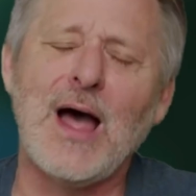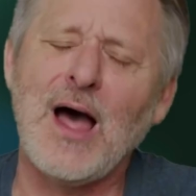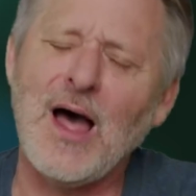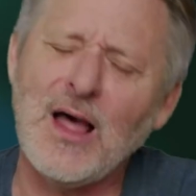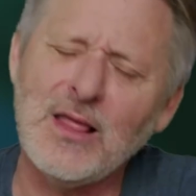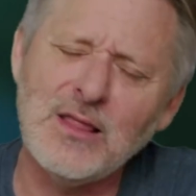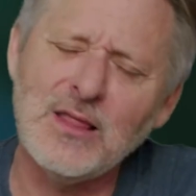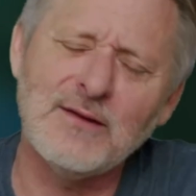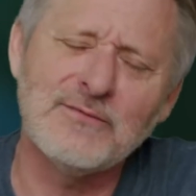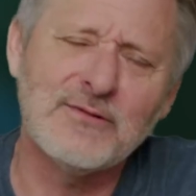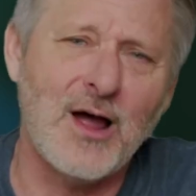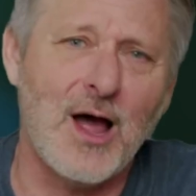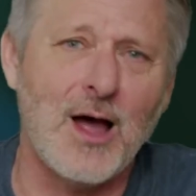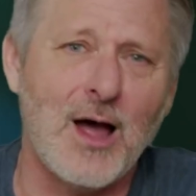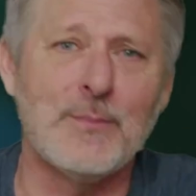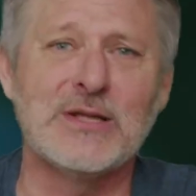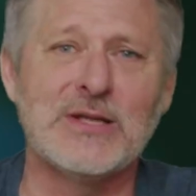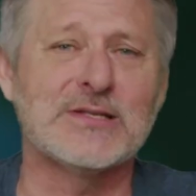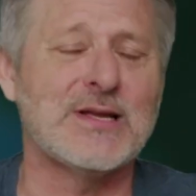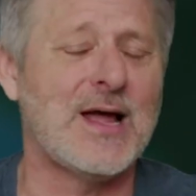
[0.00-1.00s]
I love
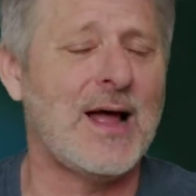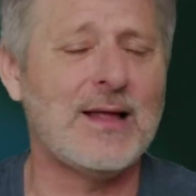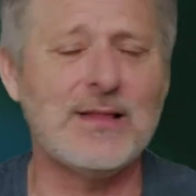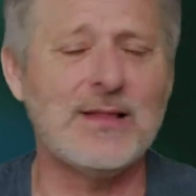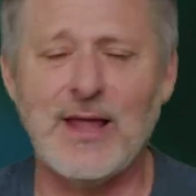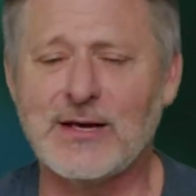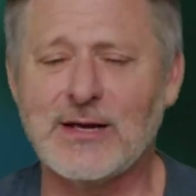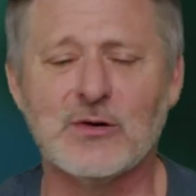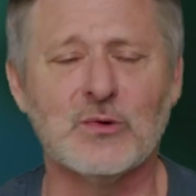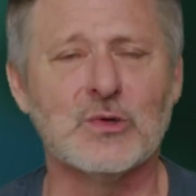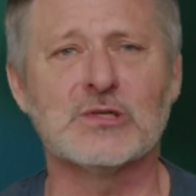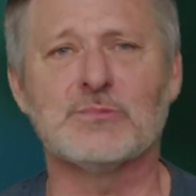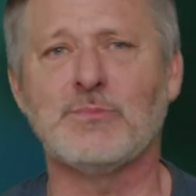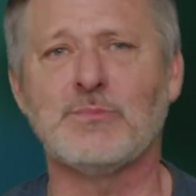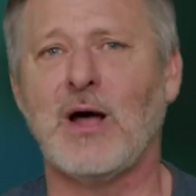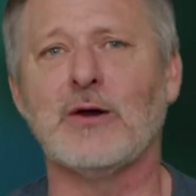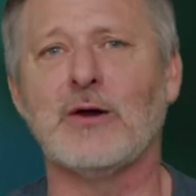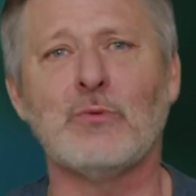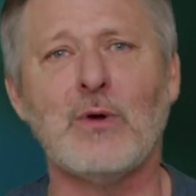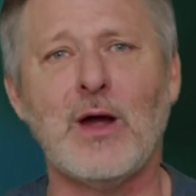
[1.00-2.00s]
comments. I like to
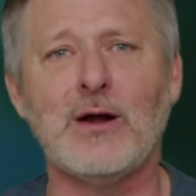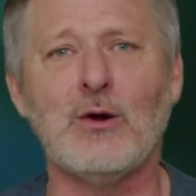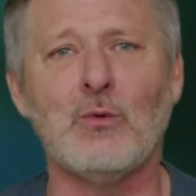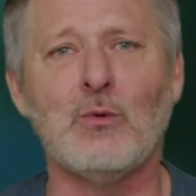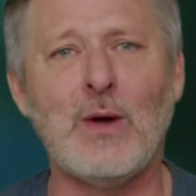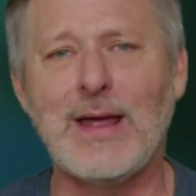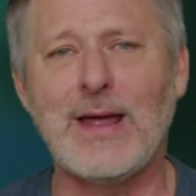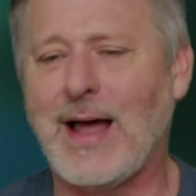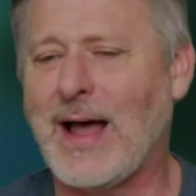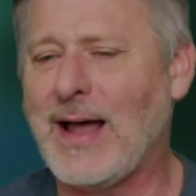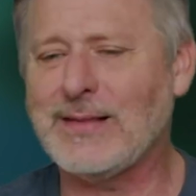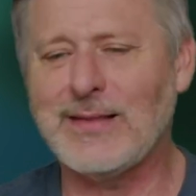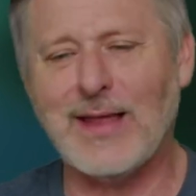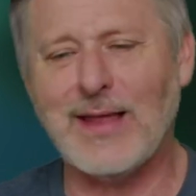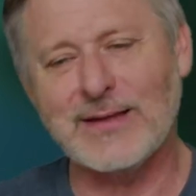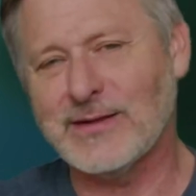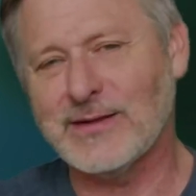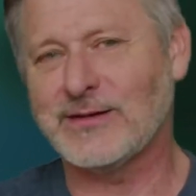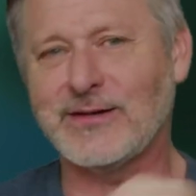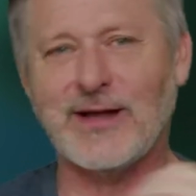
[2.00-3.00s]
respond right away. I like
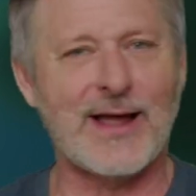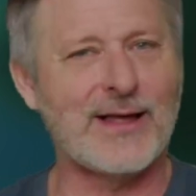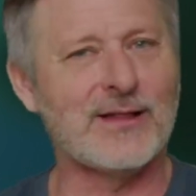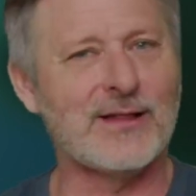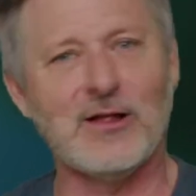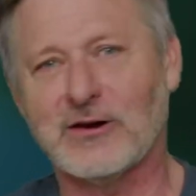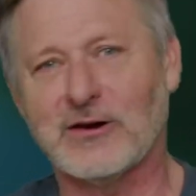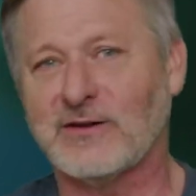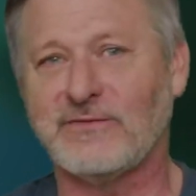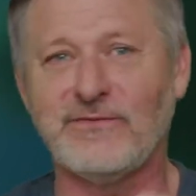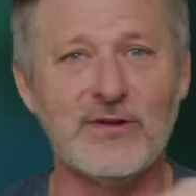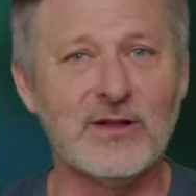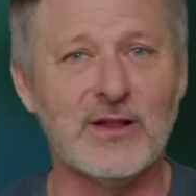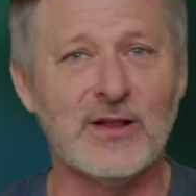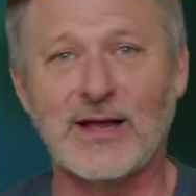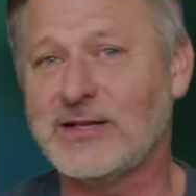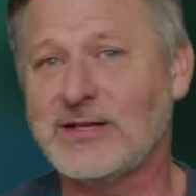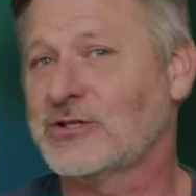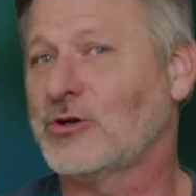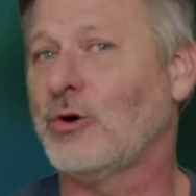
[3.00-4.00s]
the dialogue to feel like
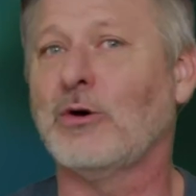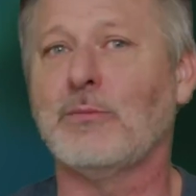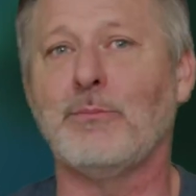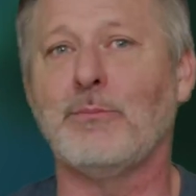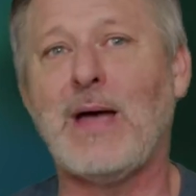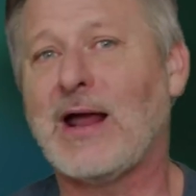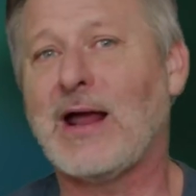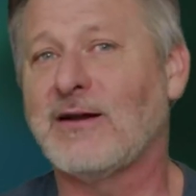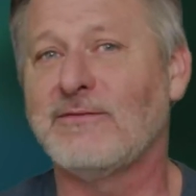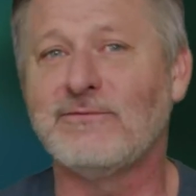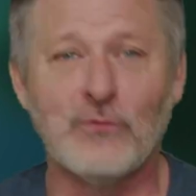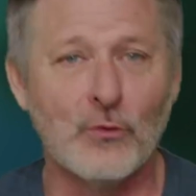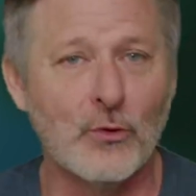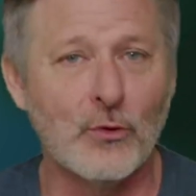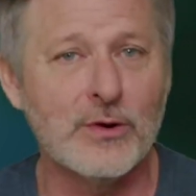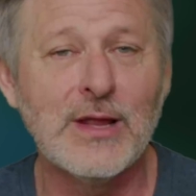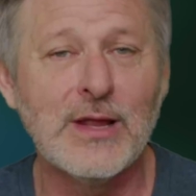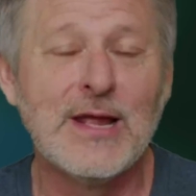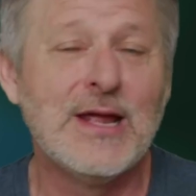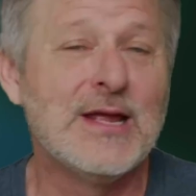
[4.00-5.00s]
it's going back and
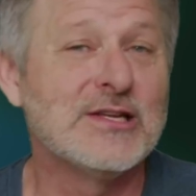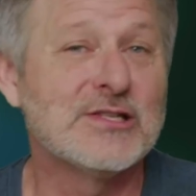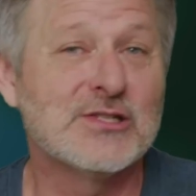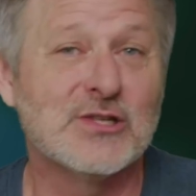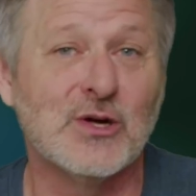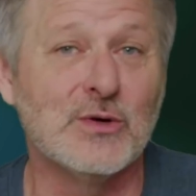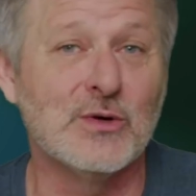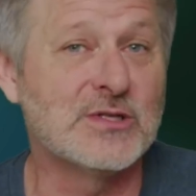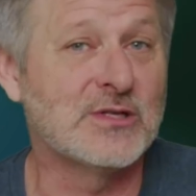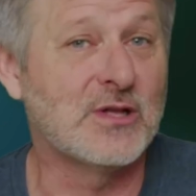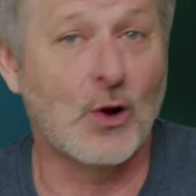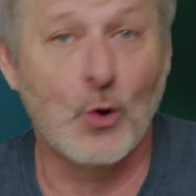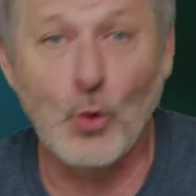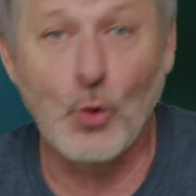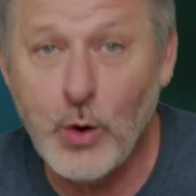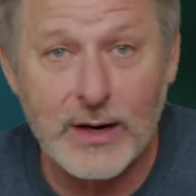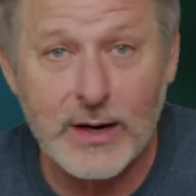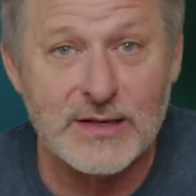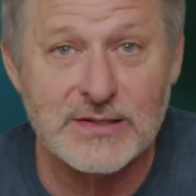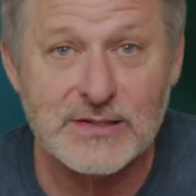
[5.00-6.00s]
forth. So as the
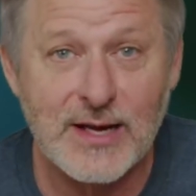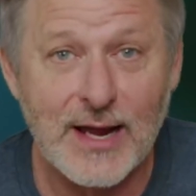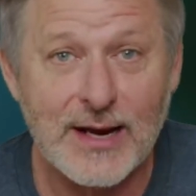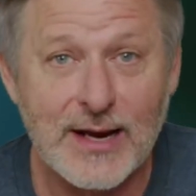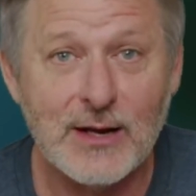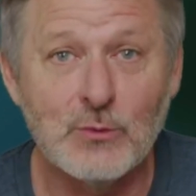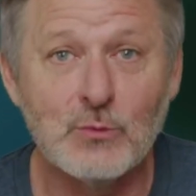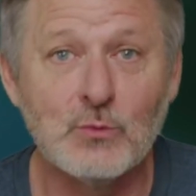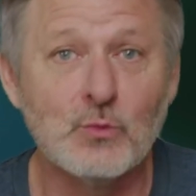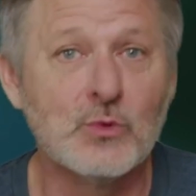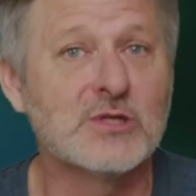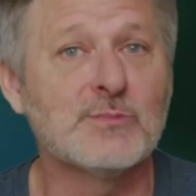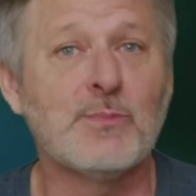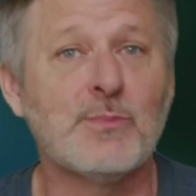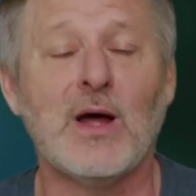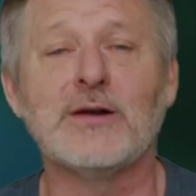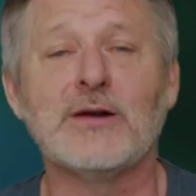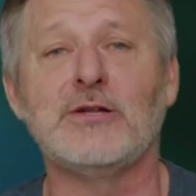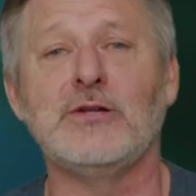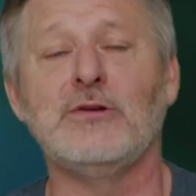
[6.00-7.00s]
quickest I can
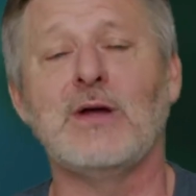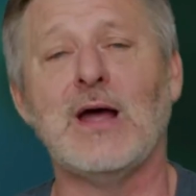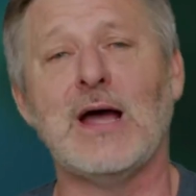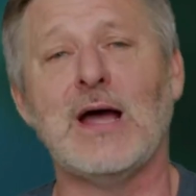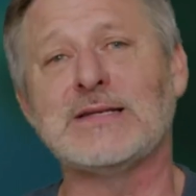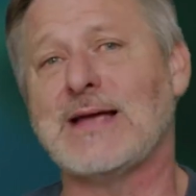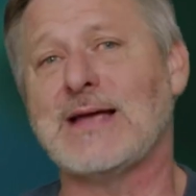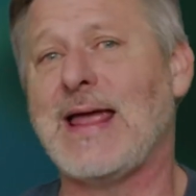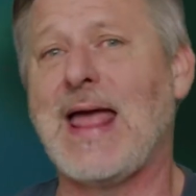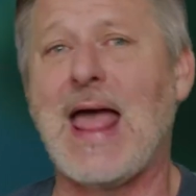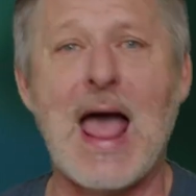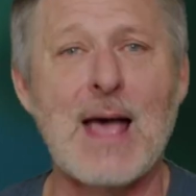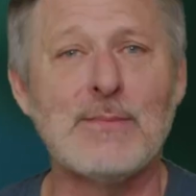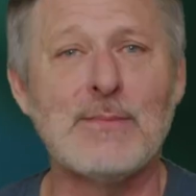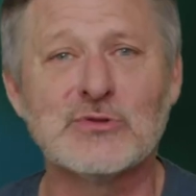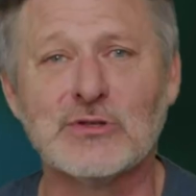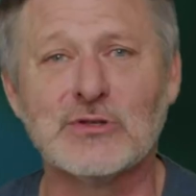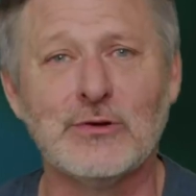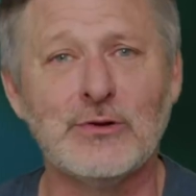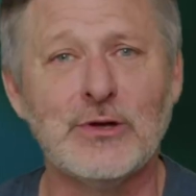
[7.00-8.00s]
respond to you guys, I
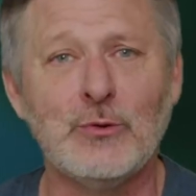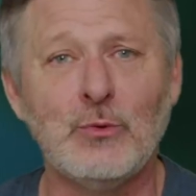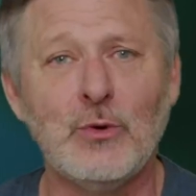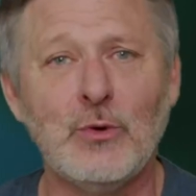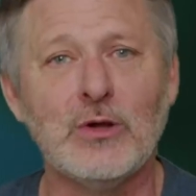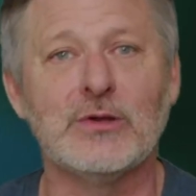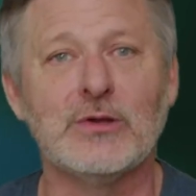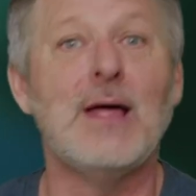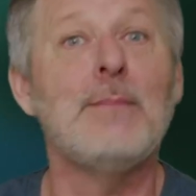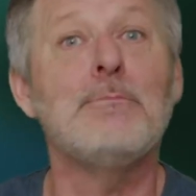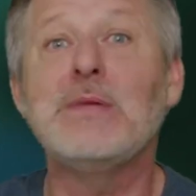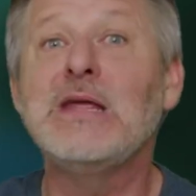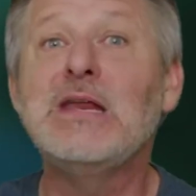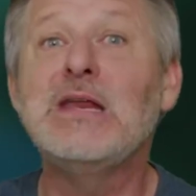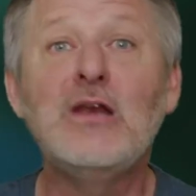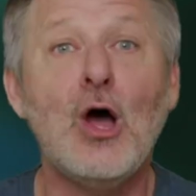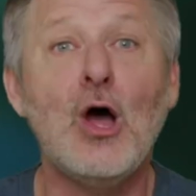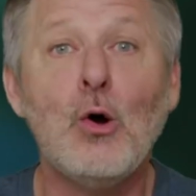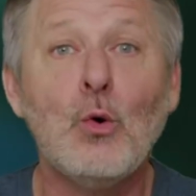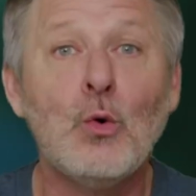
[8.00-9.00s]
absolutely will. Let me
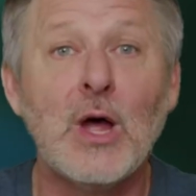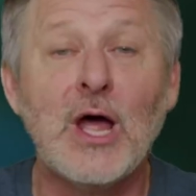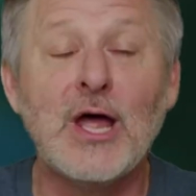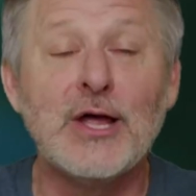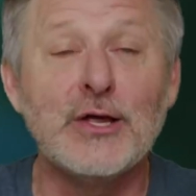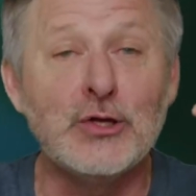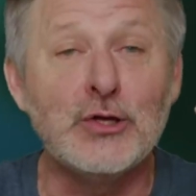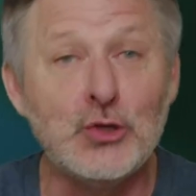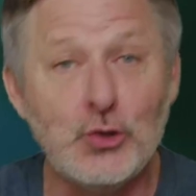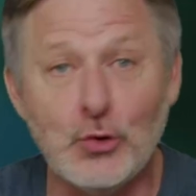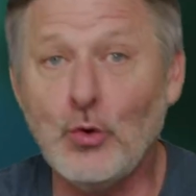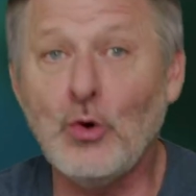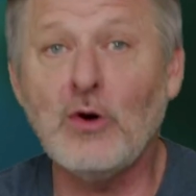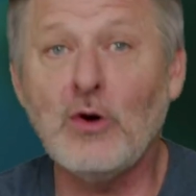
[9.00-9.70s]
know your